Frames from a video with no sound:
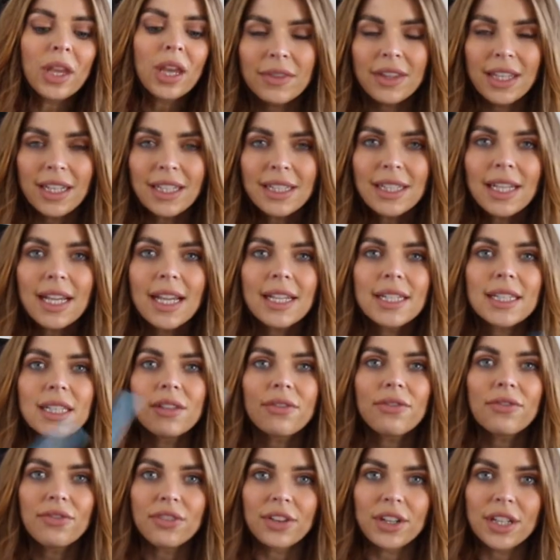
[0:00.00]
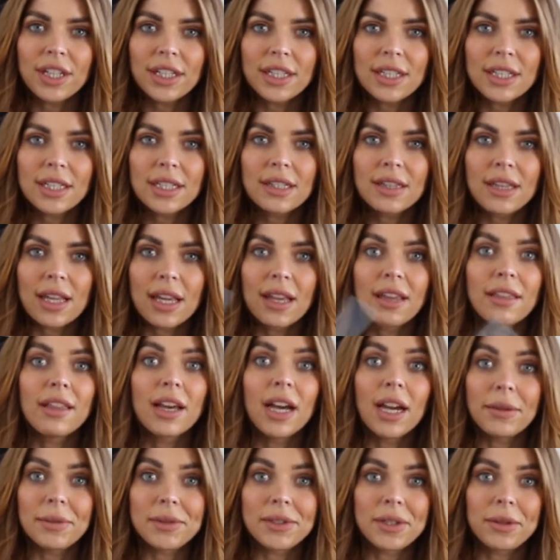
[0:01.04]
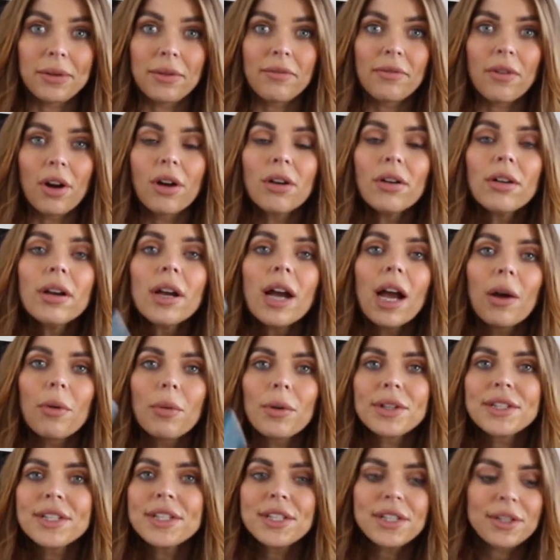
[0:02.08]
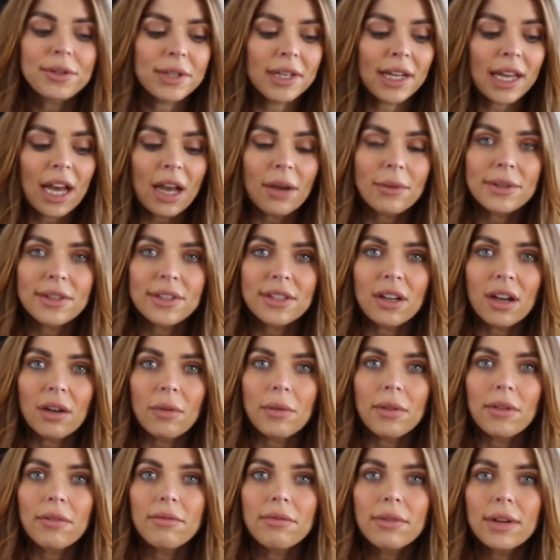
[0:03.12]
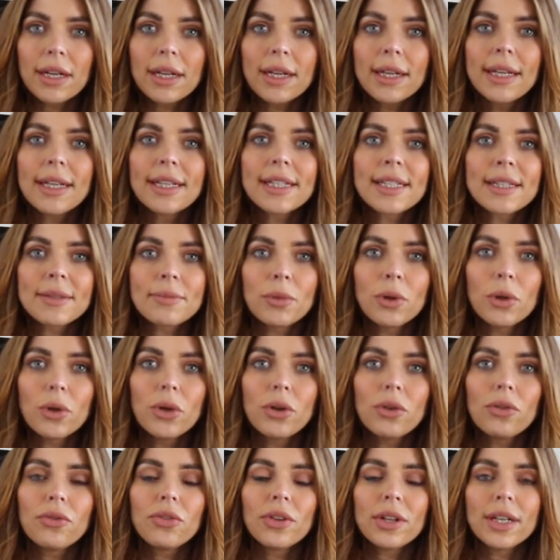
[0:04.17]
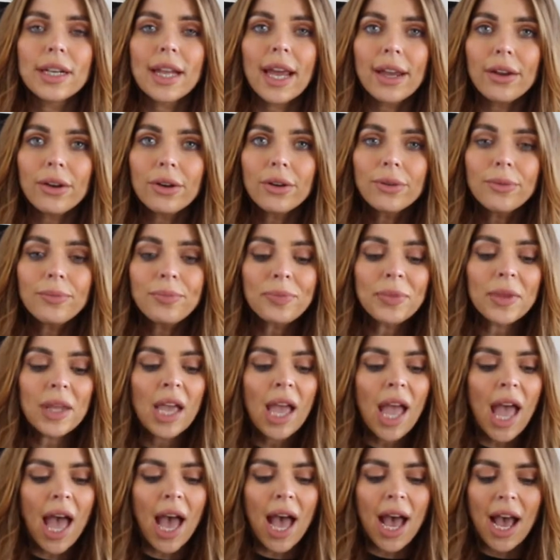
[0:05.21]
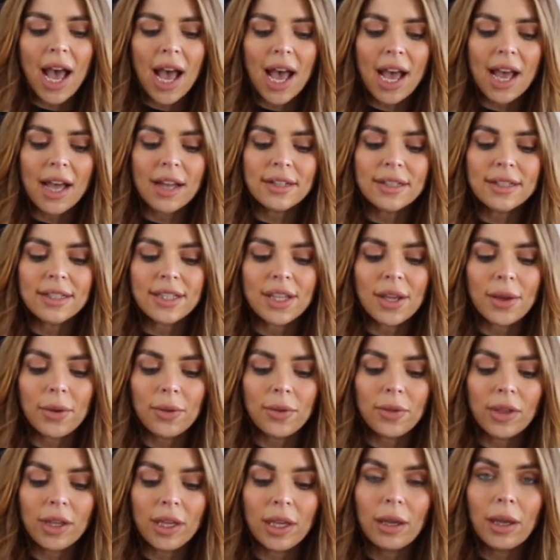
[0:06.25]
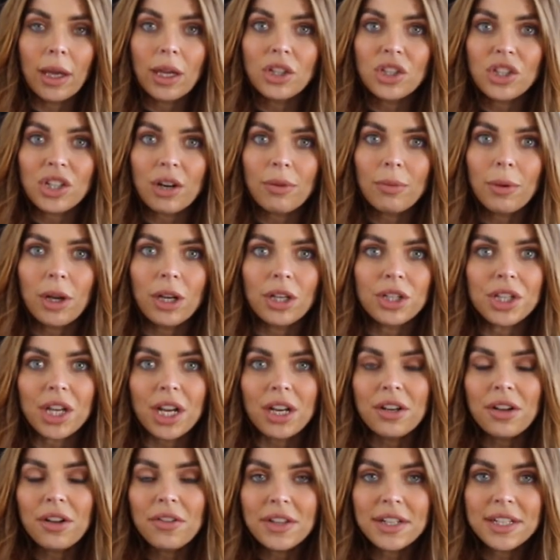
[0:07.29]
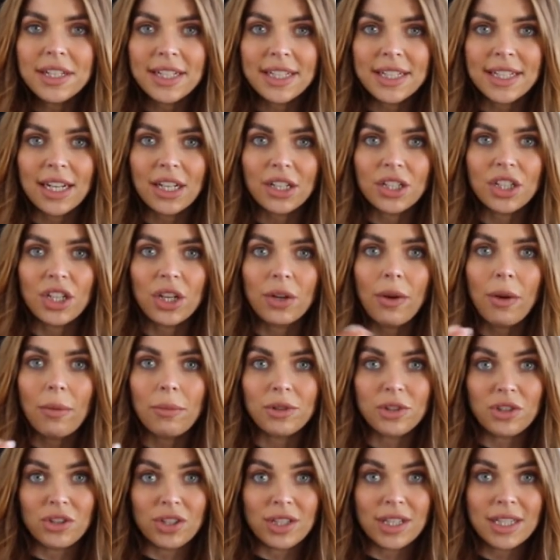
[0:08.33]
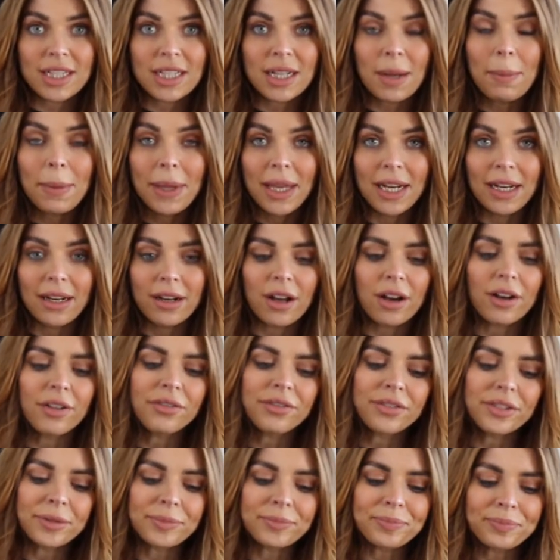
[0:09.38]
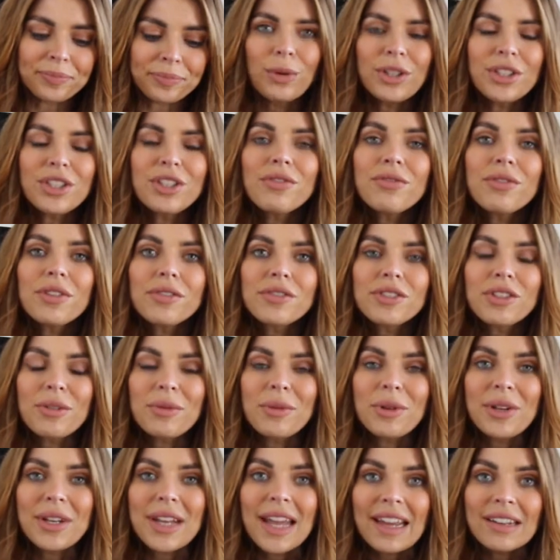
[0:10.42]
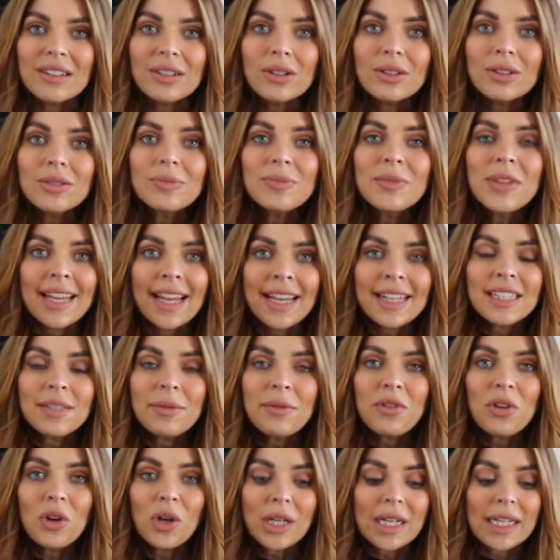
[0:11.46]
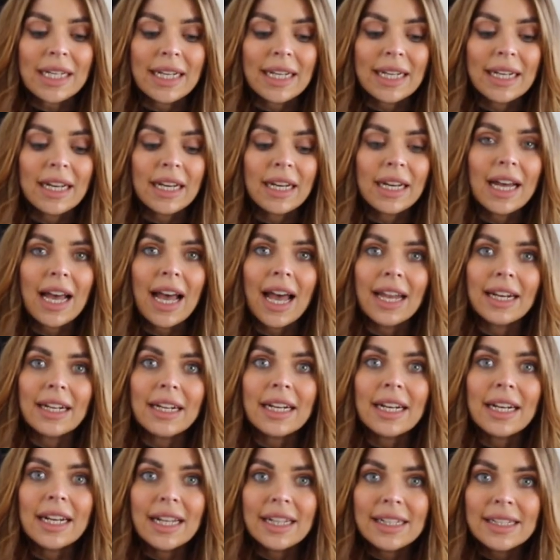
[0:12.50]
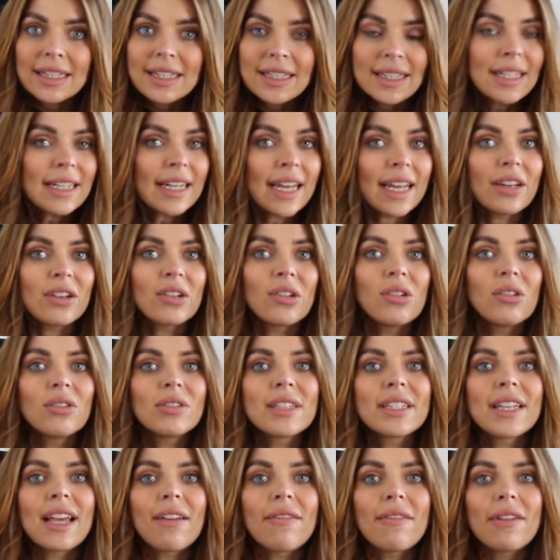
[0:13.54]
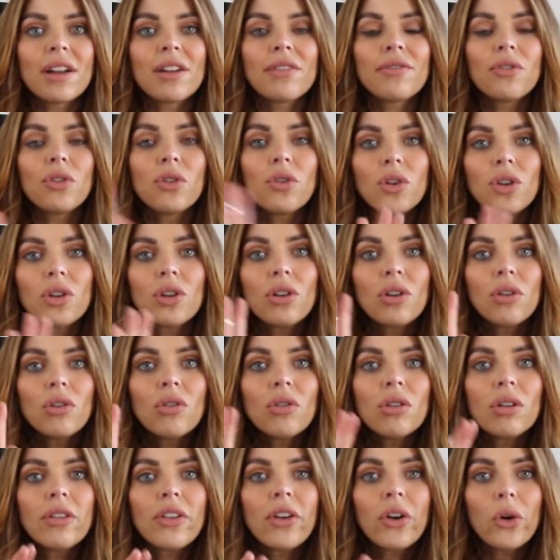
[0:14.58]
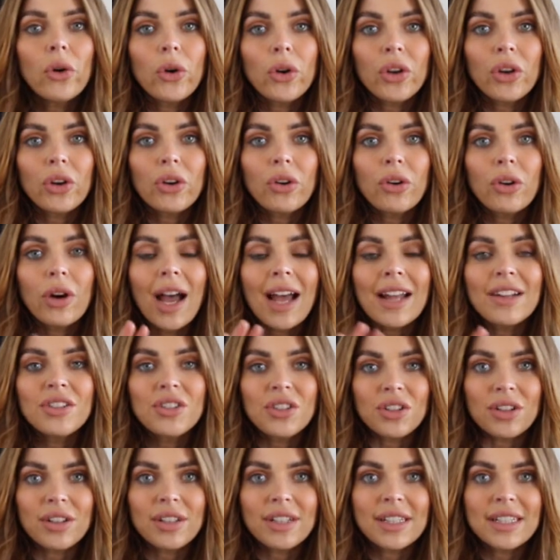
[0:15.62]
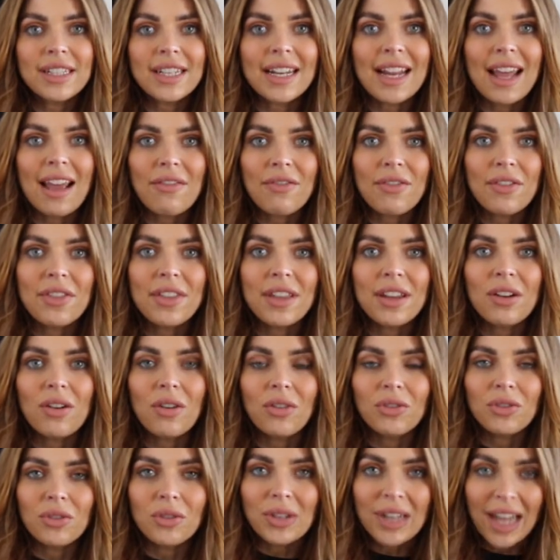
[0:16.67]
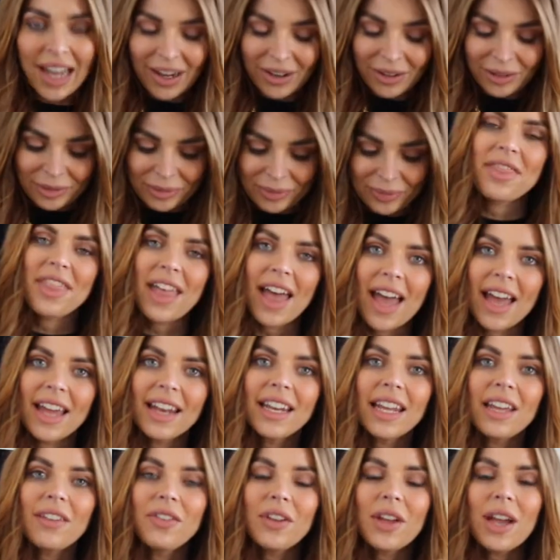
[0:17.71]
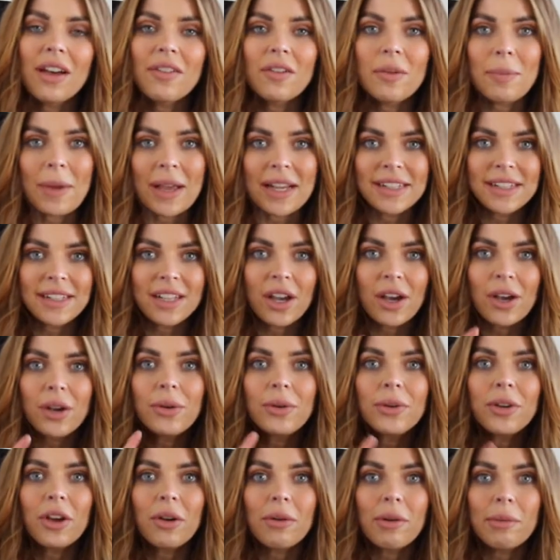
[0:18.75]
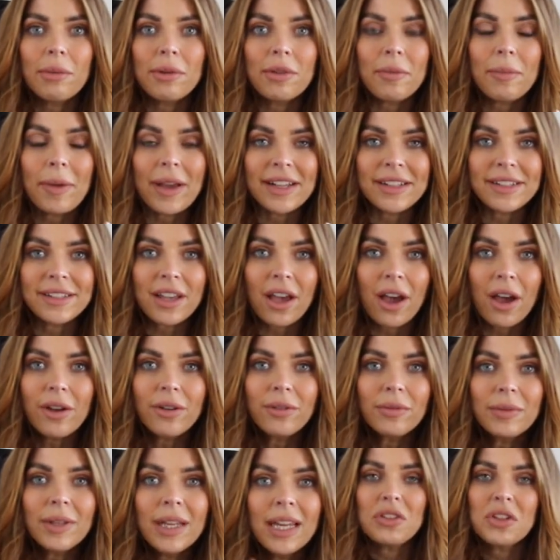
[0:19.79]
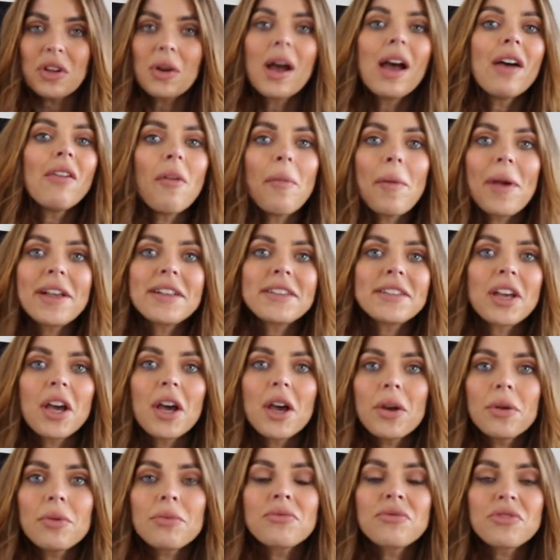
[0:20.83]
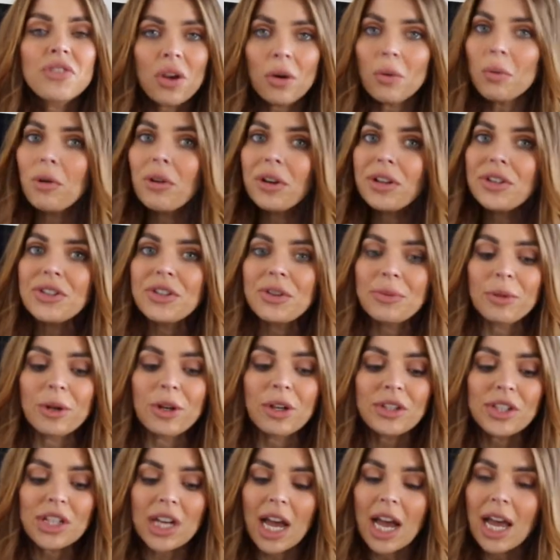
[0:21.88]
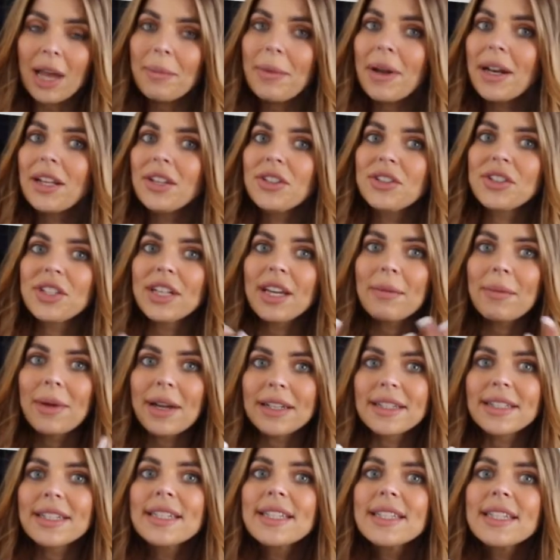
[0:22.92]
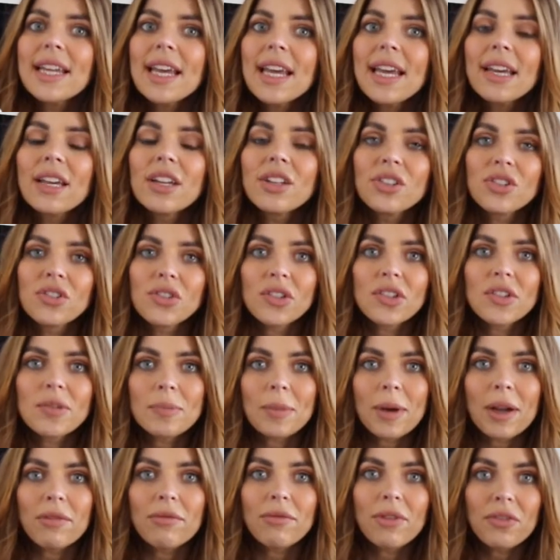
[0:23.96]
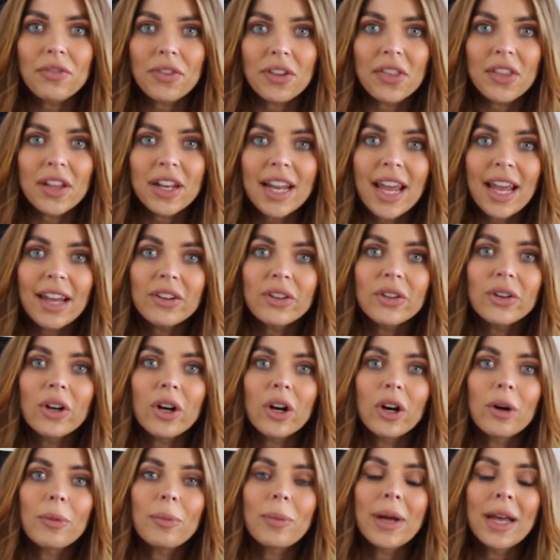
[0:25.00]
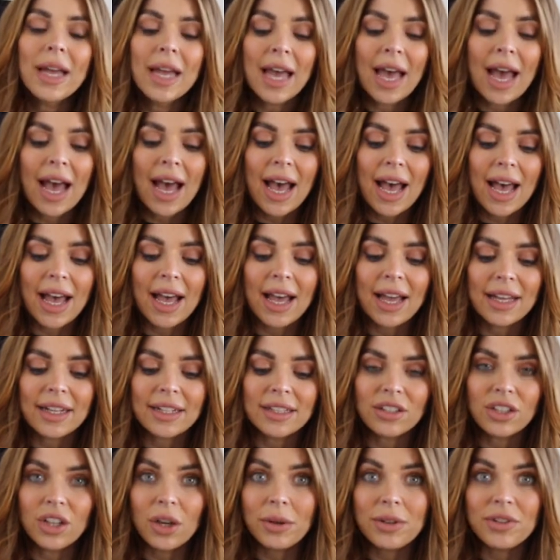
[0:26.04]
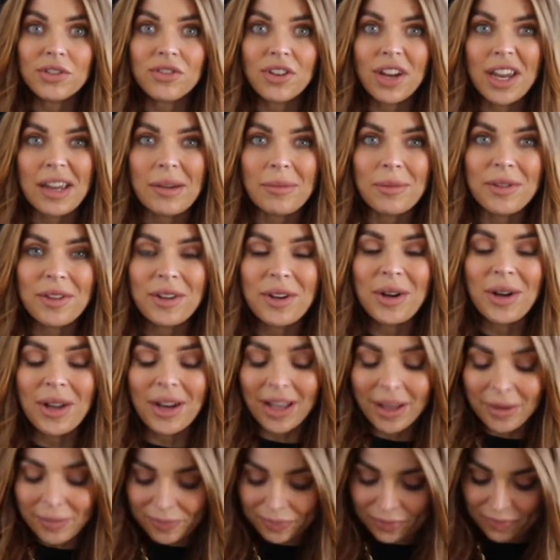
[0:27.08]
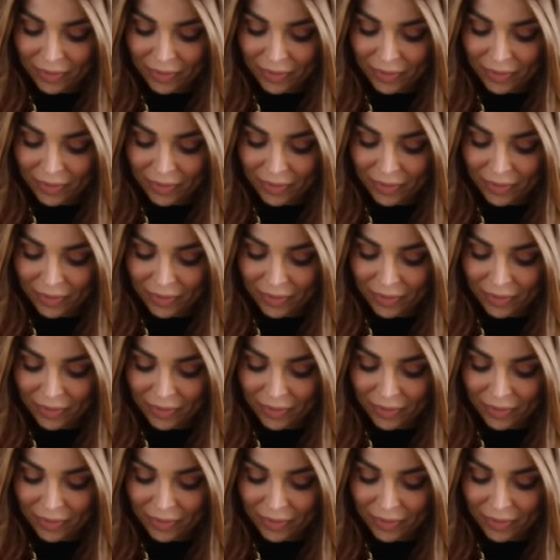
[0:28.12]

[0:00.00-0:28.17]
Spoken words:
This is the first thing that I was doing wrong. I wasn't doing it, I was starting with a really smooth nail, and so the gel polish had nothing to stick to and was just peeling off. Once you've roughed up your nail, take some of your cleaner and cleanse the nail to get rid of all the oil and dust and everything on your nail. Then, if you have a base coat, go in with a base coat. If you don't have a base coat, don't worry too much. I managed to get mine to stick just by roughing the nail up and going straight in with the colour.